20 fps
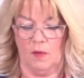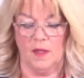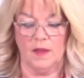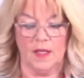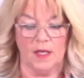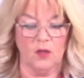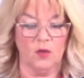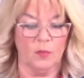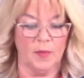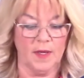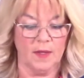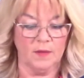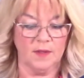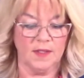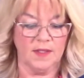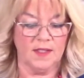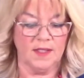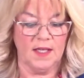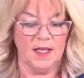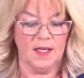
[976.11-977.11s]
and then you'll be able
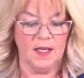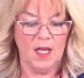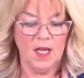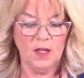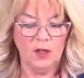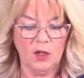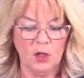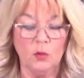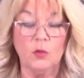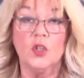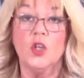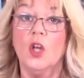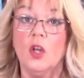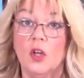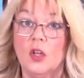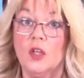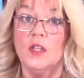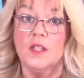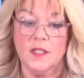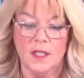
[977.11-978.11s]
to see the
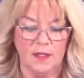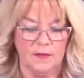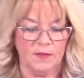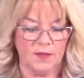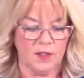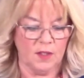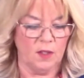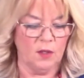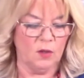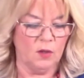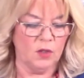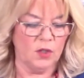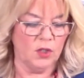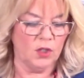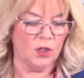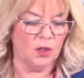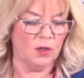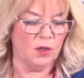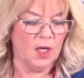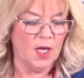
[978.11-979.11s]
alternatives that you can
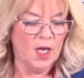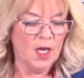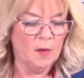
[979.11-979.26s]
do.